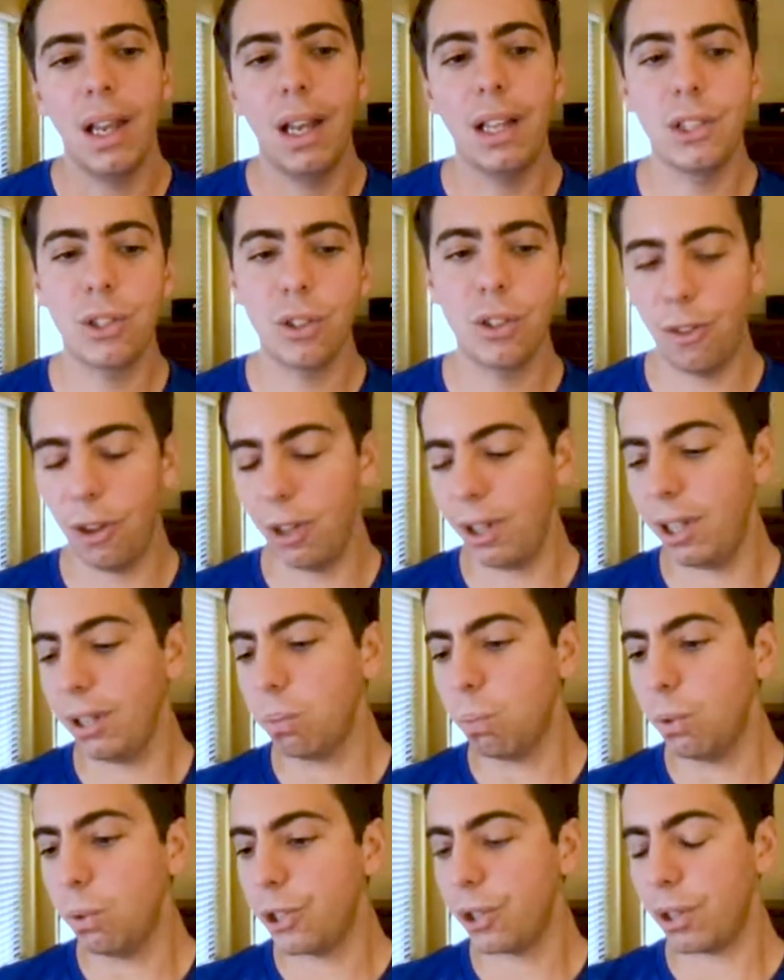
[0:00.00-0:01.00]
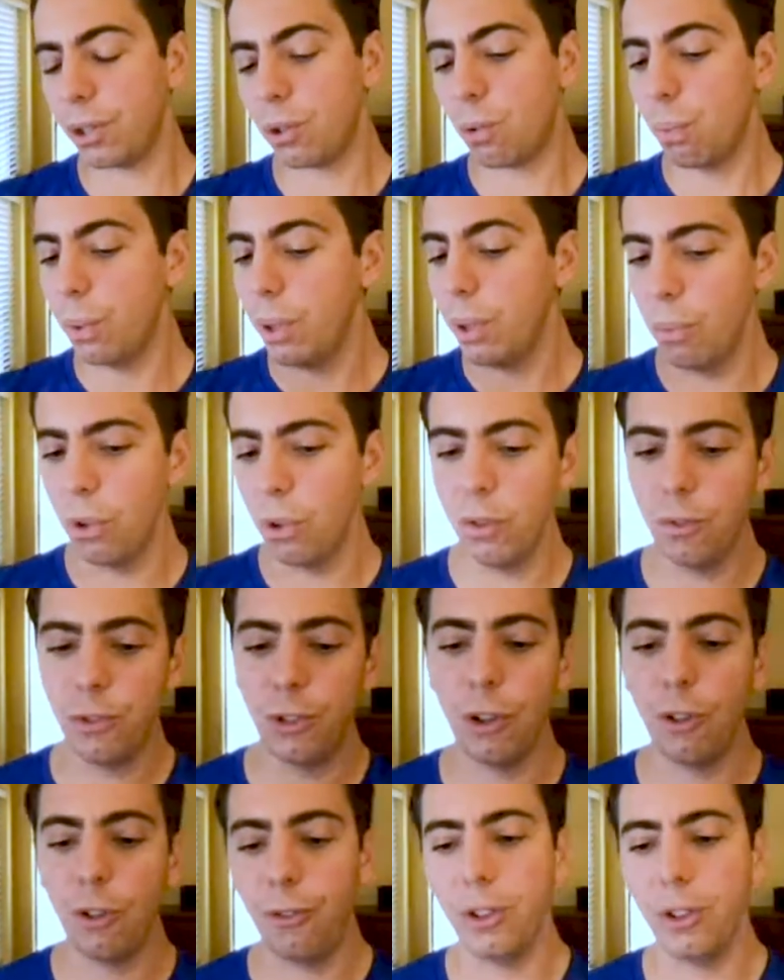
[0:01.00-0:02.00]
And so for that, we just
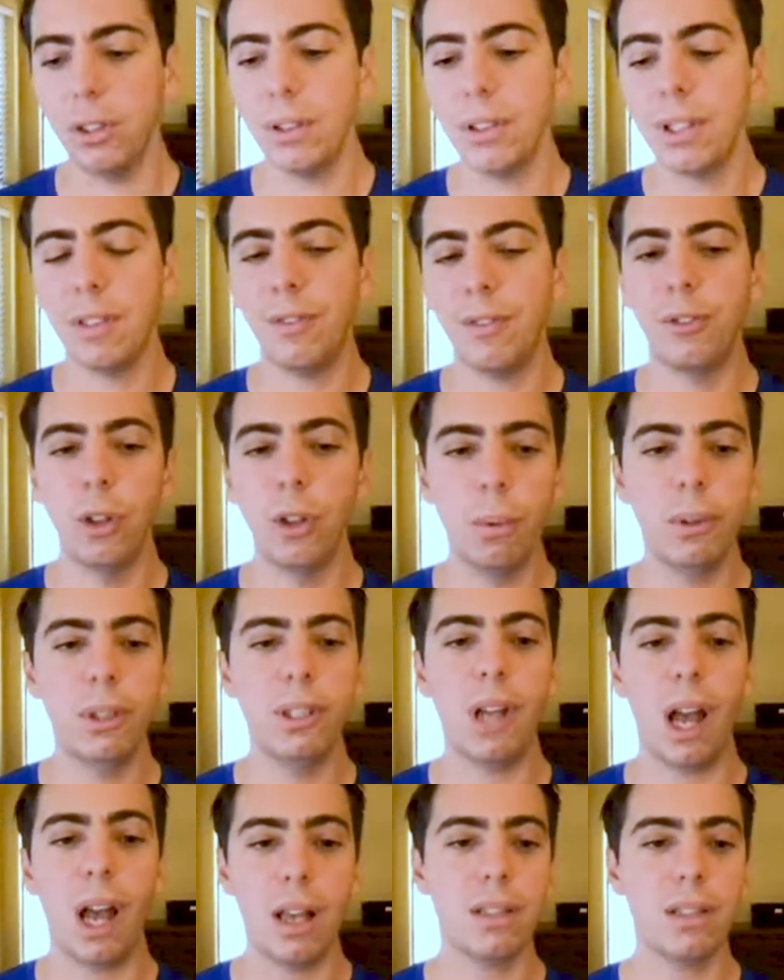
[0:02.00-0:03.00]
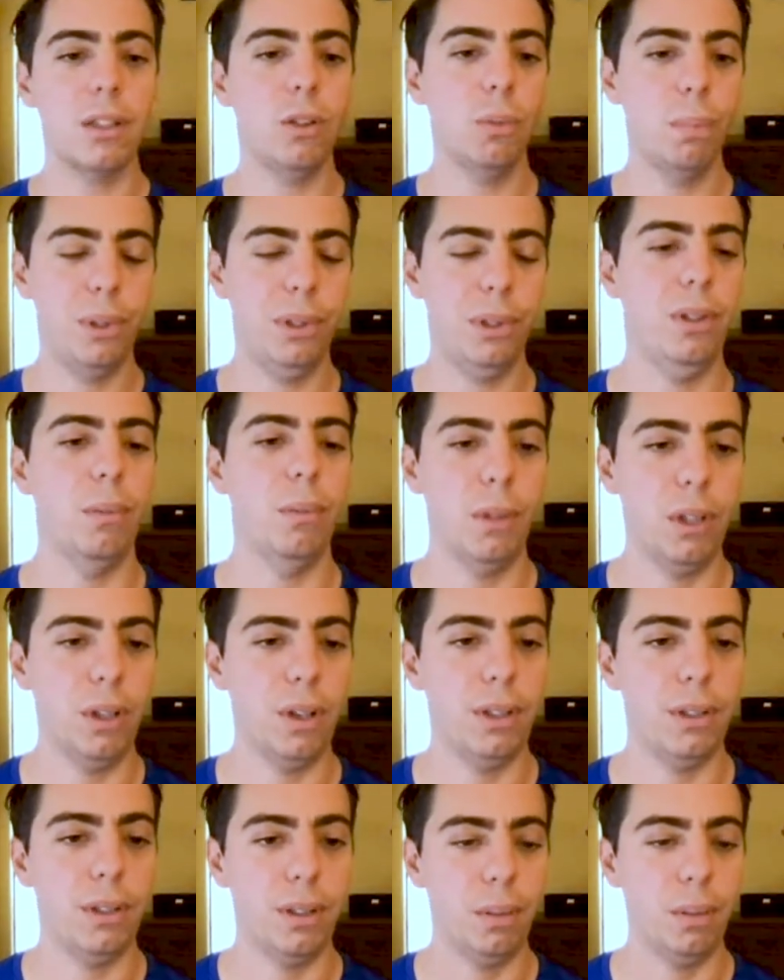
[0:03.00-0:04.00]
remove the fields if nobody has an opinion
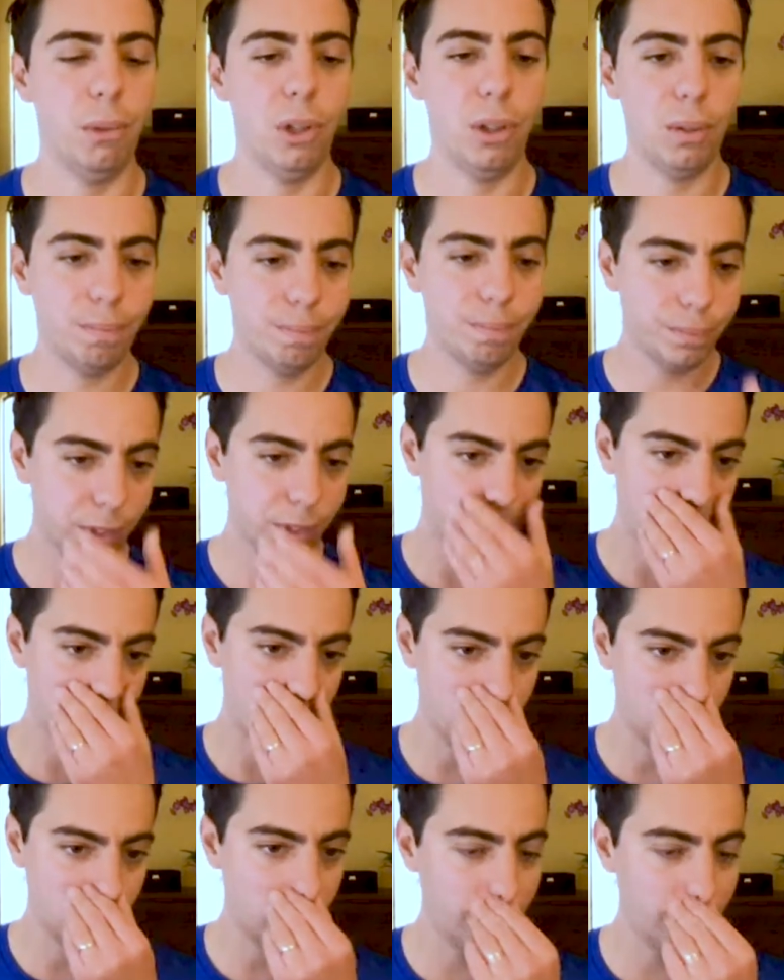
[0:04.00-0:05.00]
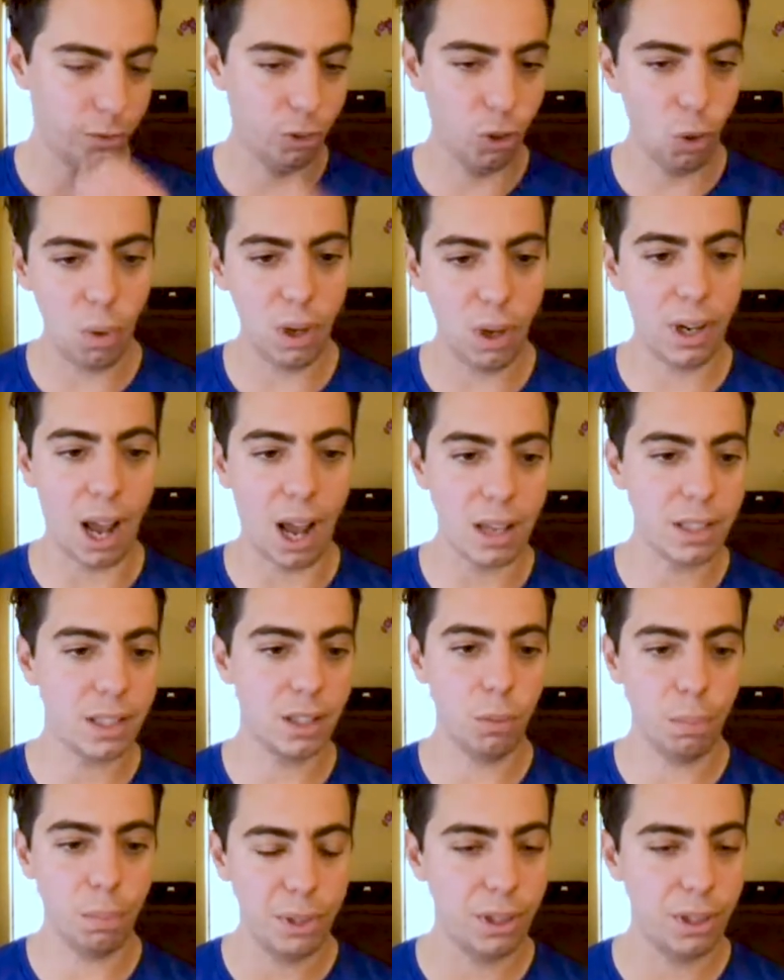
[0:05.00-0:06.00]
about it anymore. So if no one has
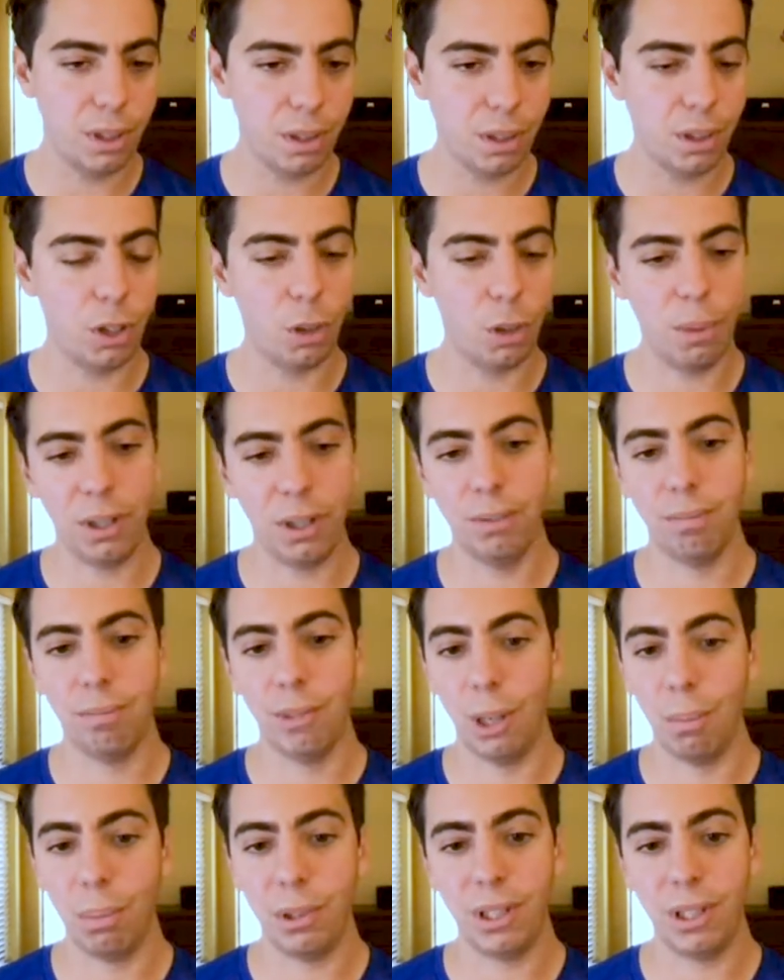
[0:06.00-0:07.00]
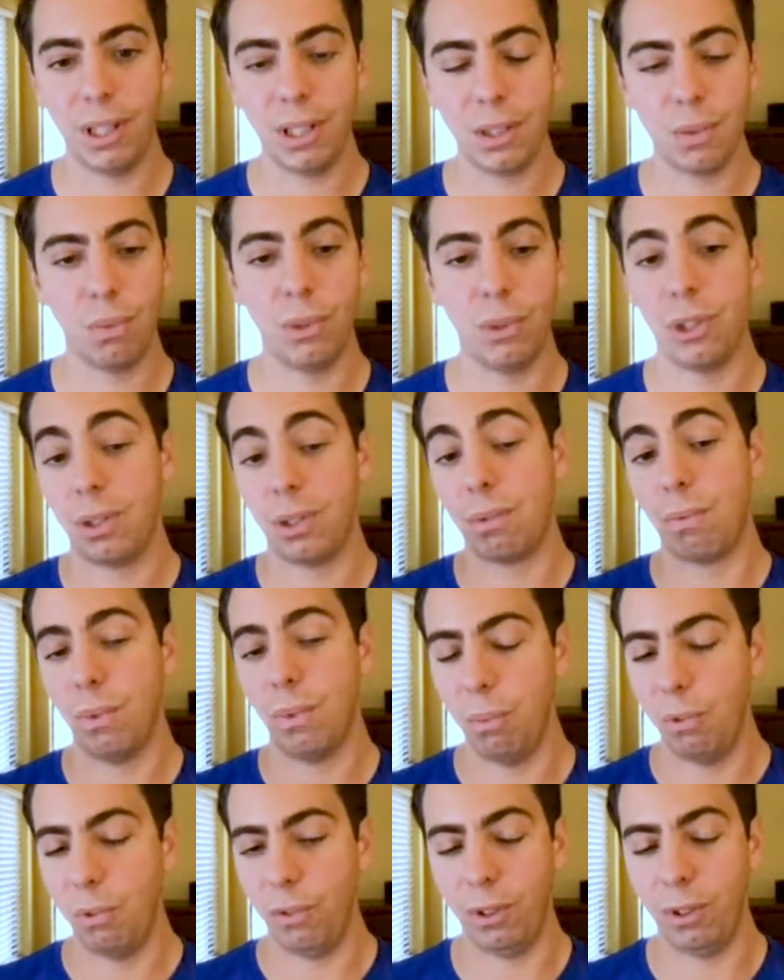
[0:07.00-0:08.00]
an opinion about replicas, we just
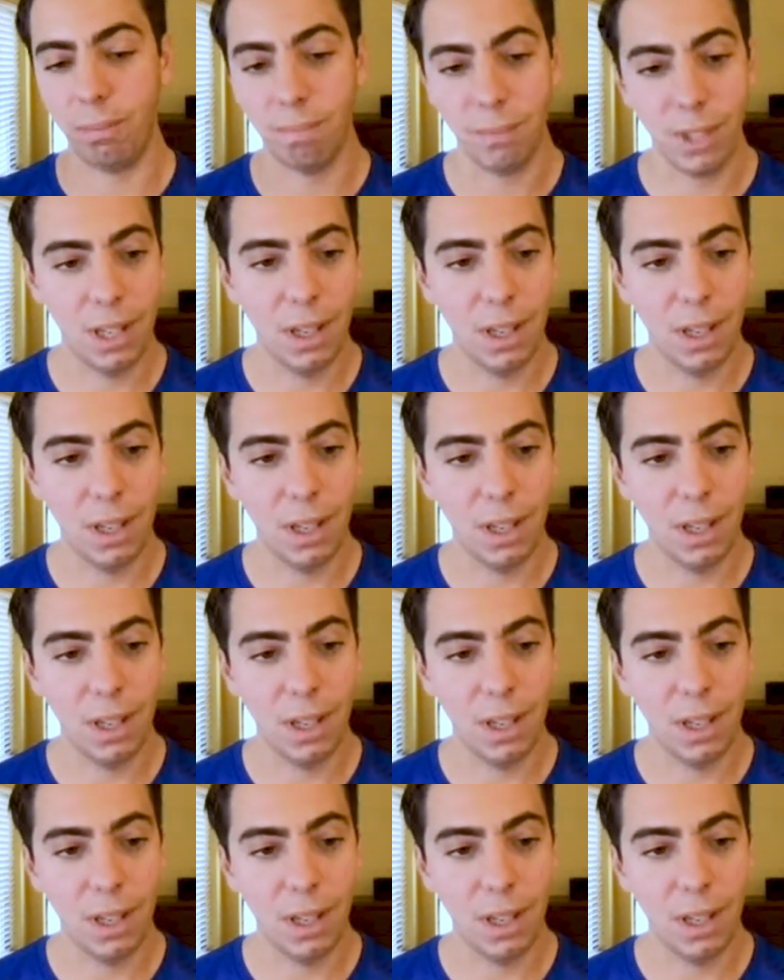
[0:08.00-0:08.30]
remove it.